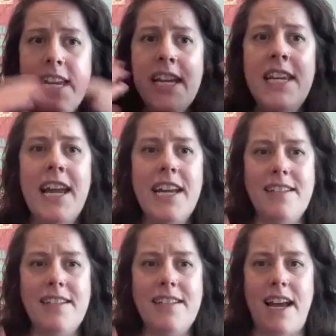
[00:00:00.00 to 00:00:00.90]
in a
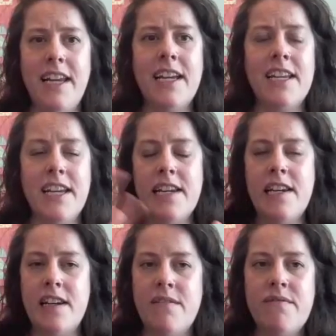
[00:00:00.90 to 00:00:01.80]
setting and in
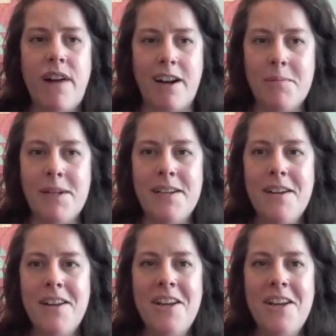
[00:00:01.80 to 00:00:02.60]
an environment